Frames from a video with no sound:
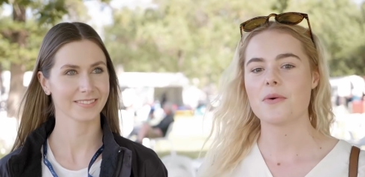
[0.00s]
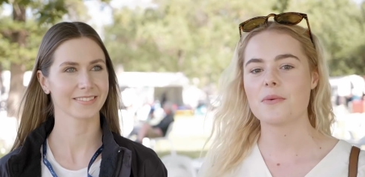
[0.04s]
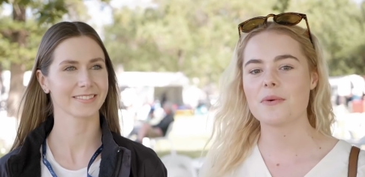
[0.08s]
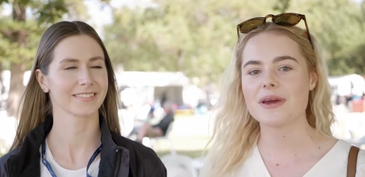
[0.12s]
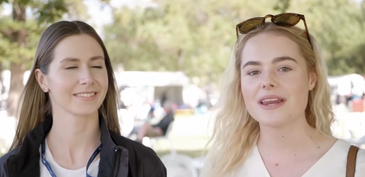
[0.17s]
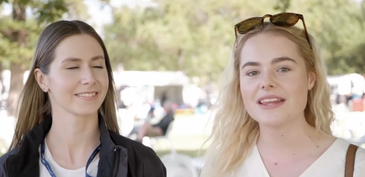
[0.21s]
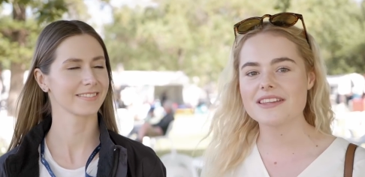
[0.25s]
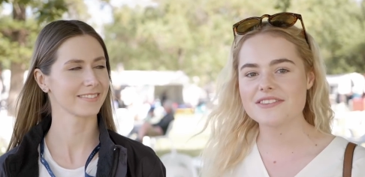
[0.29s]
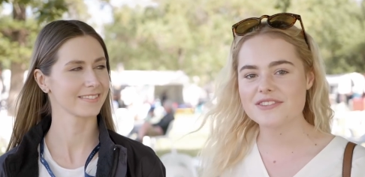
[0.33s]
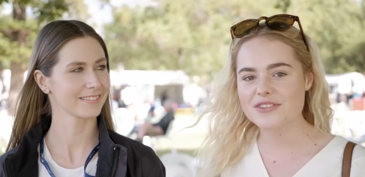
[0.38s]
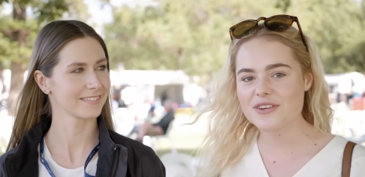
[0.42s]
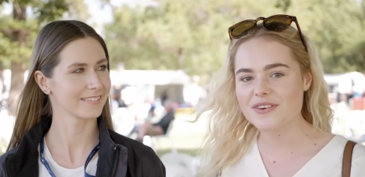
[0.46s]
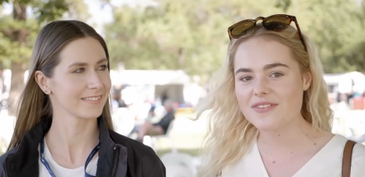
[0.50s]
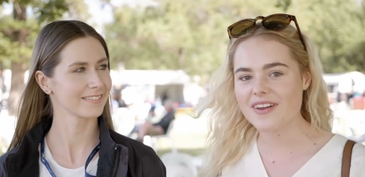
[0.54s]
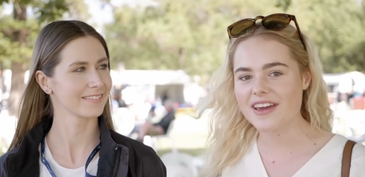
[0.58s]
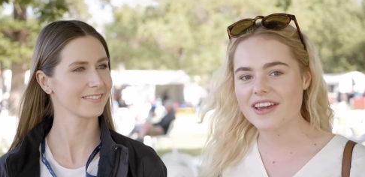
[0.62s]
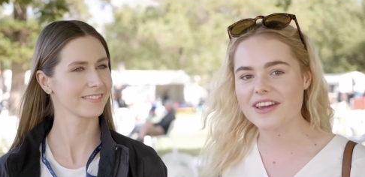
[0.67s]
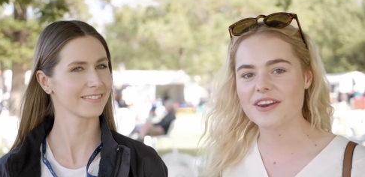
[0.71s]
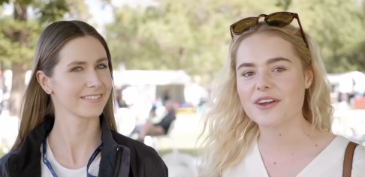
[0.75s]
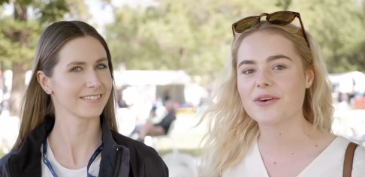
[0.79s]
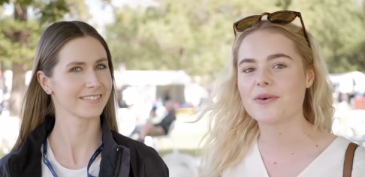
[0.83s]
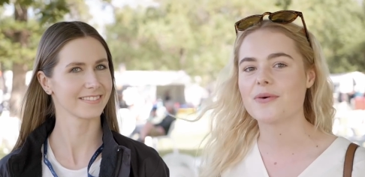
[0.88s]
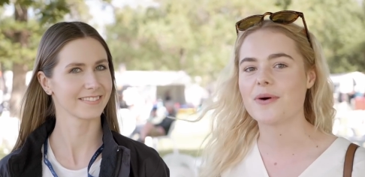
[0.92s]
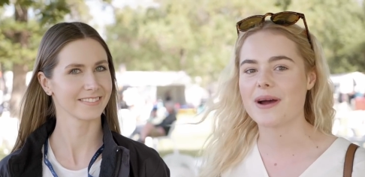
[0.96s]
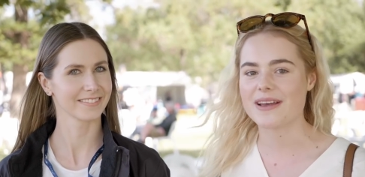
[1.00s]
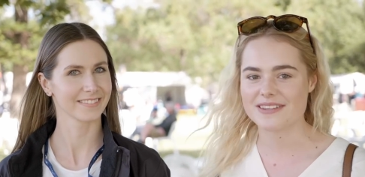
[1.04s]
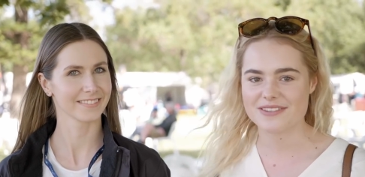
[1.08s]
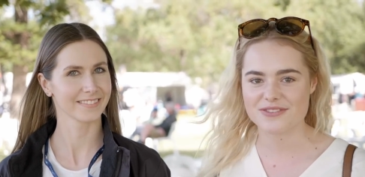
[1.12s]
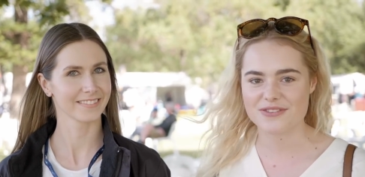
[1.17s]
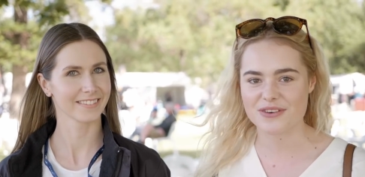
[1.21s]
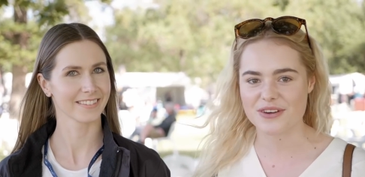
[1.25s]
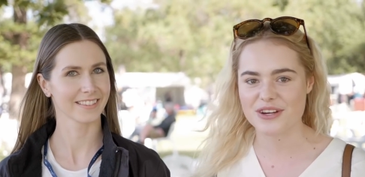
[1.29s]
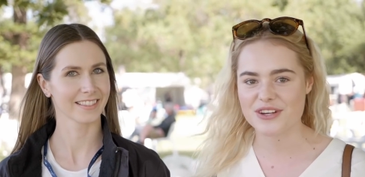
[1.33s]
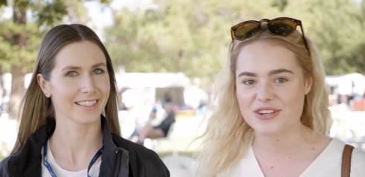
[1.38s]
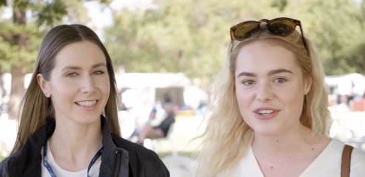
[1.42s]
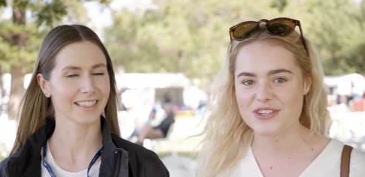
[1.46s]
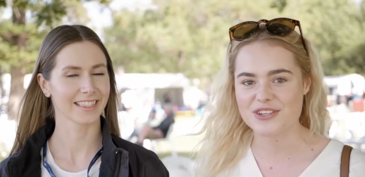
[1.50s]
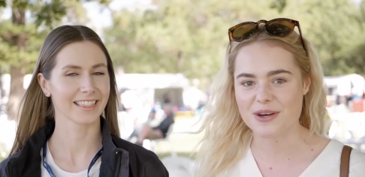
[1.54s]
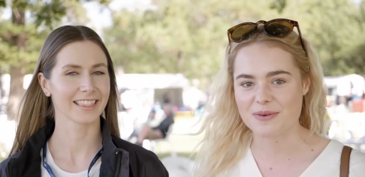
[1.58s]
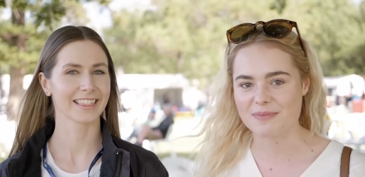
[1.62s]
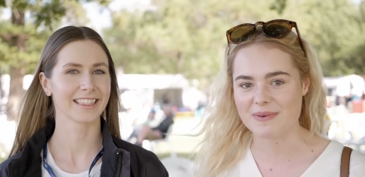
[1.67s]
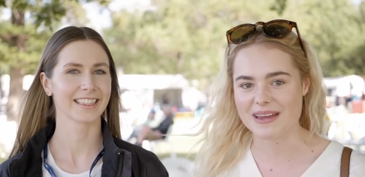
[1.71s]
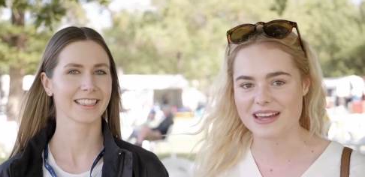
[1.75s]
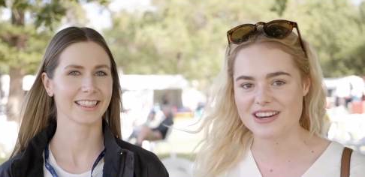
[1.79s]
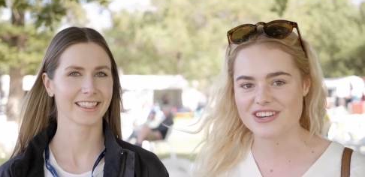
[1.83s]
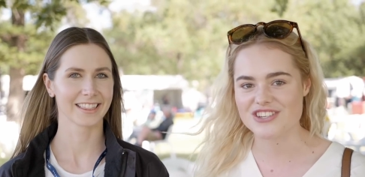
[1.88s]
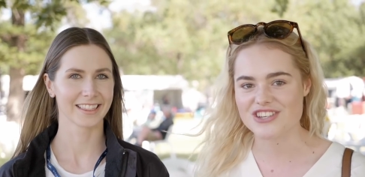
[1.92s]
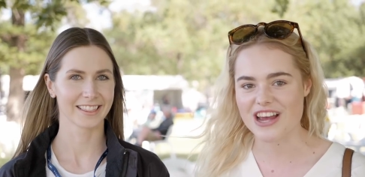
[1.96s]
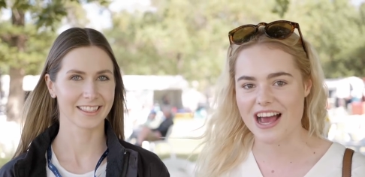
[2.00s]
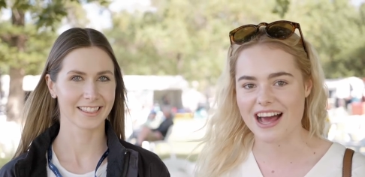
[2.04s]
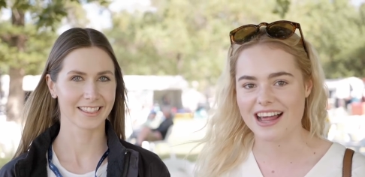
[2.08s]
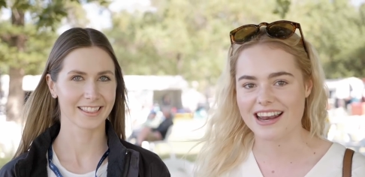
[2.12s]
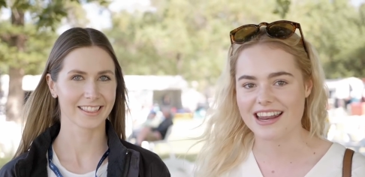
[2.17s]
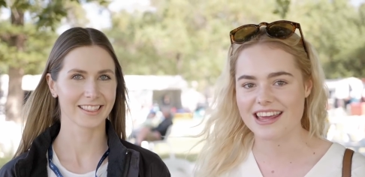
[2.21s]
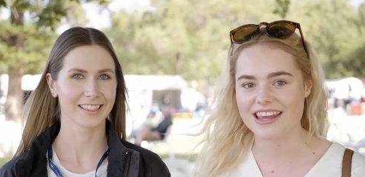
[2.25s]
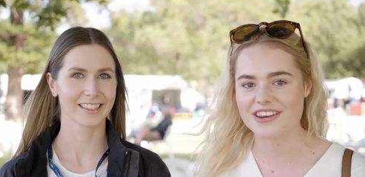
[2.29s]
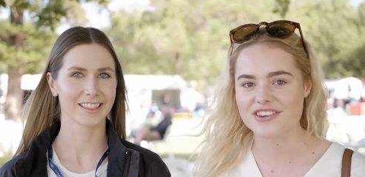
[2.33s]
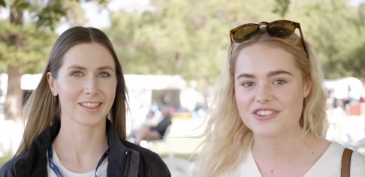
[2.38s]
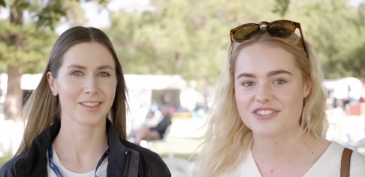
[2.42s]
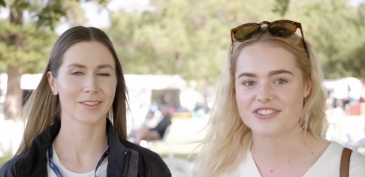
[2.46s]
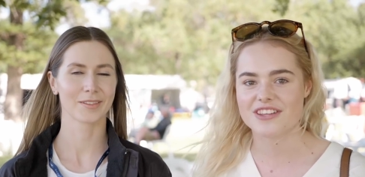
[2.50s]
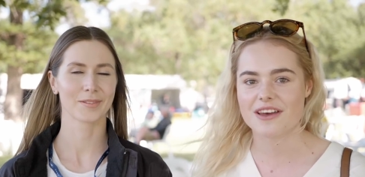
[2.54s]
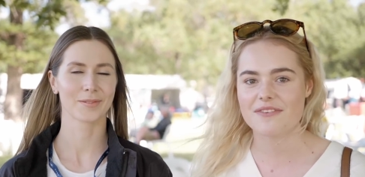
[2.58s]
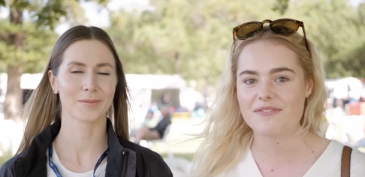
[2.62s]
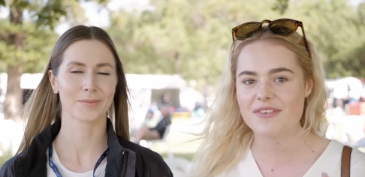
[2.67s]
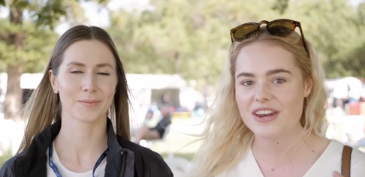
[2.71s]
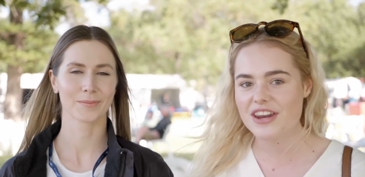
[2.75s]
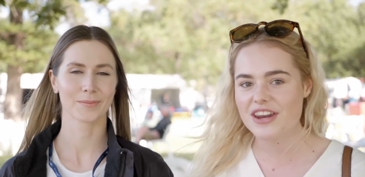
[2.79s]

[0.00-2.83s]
Speaker 1: We did sort of like an equestrian shopping challenge. So that